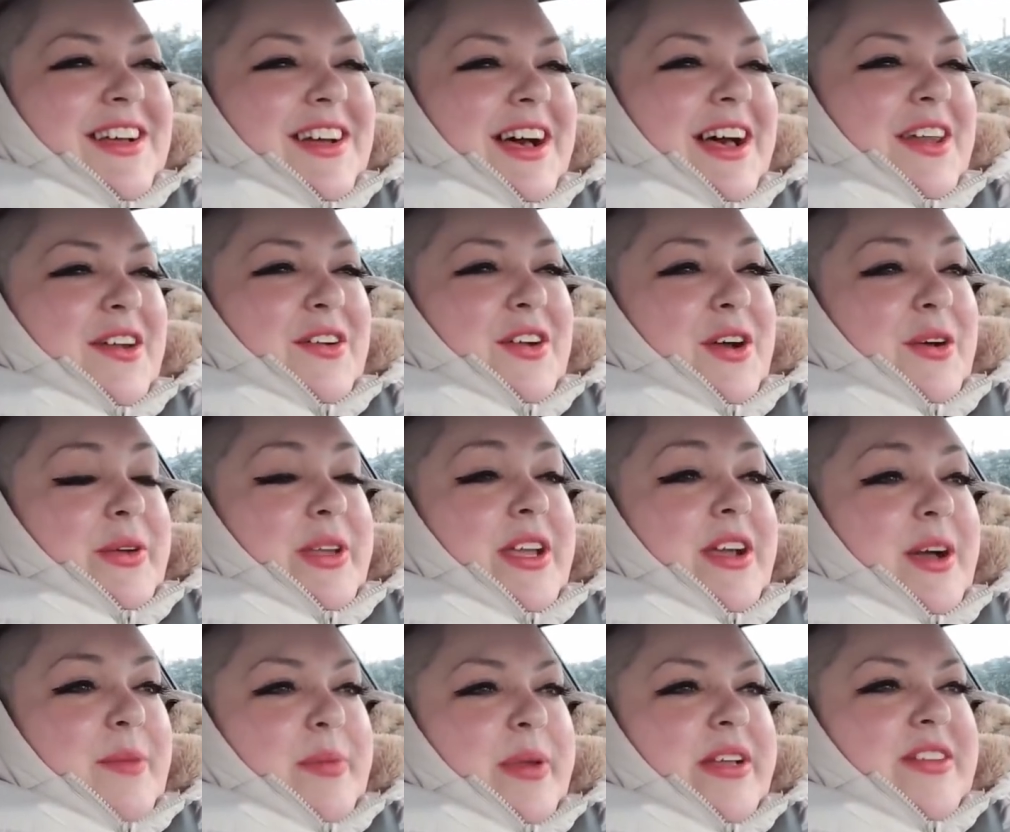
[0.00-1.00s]
I don't know. He
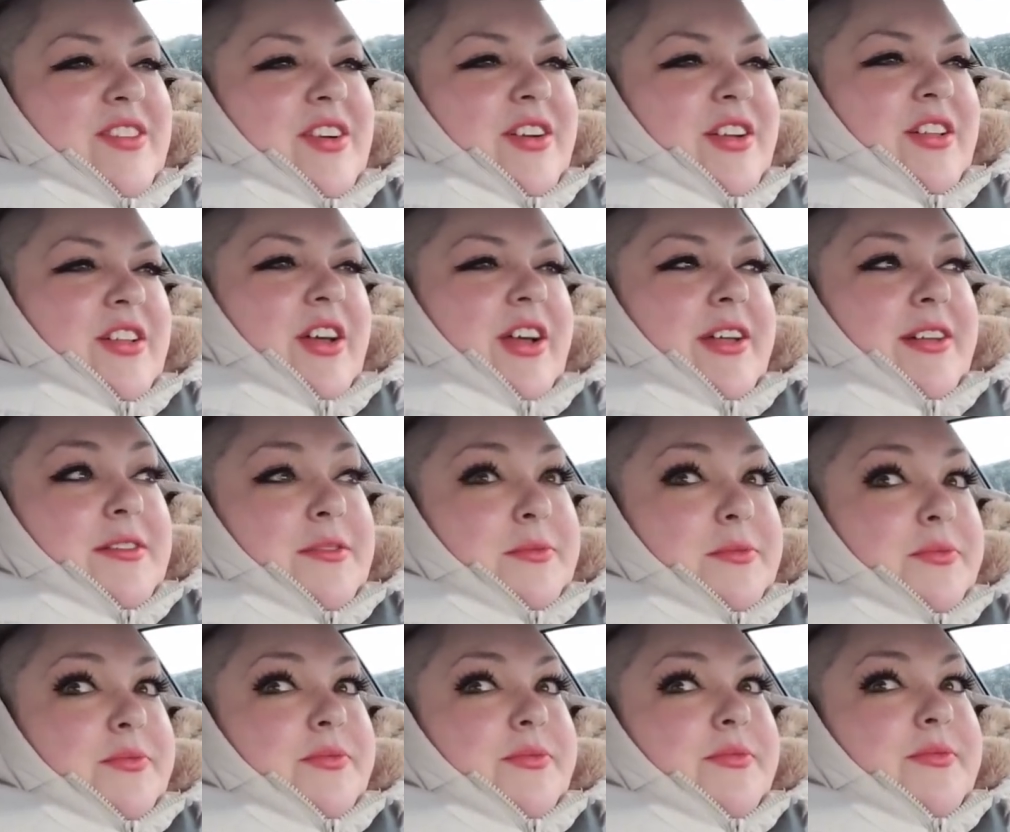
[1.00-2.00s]
got picked on a
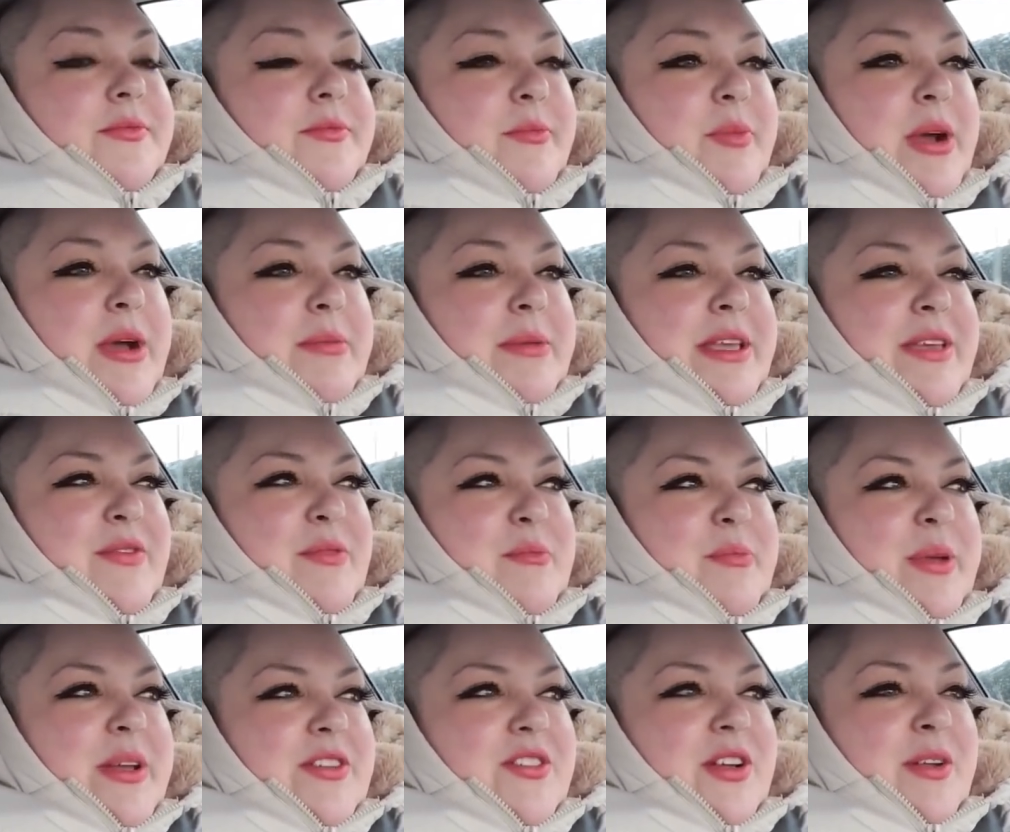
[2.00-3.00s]
lot. Probably even
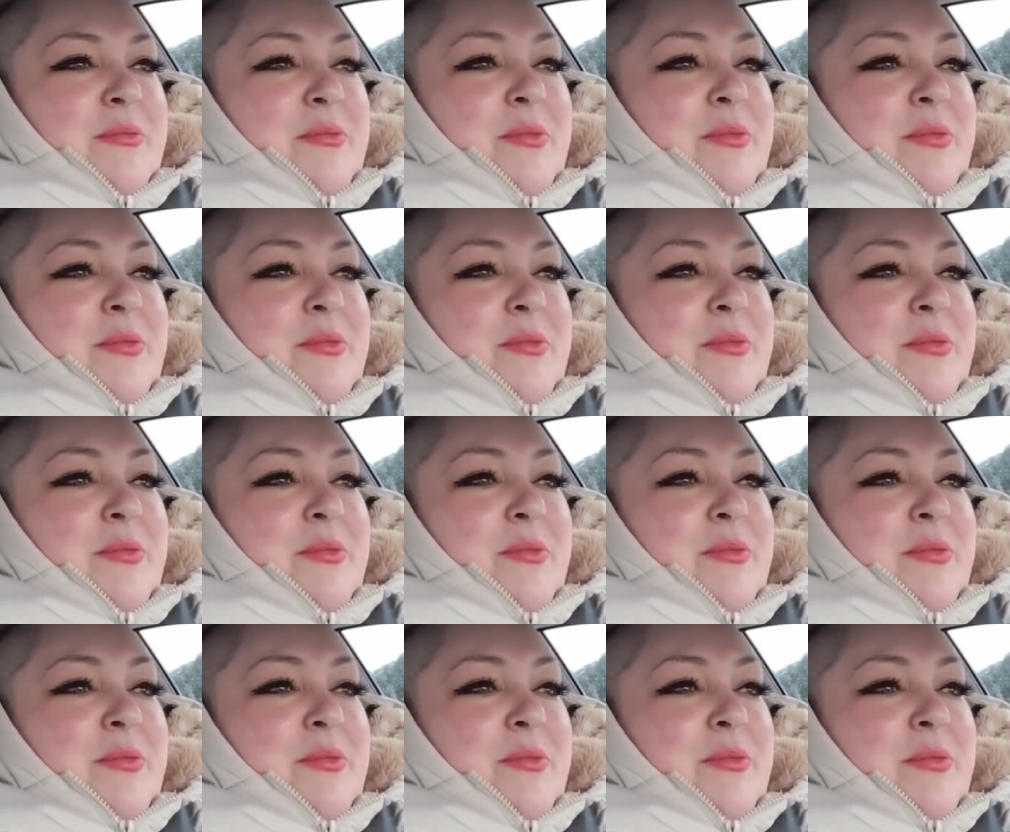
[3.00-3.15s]
picked on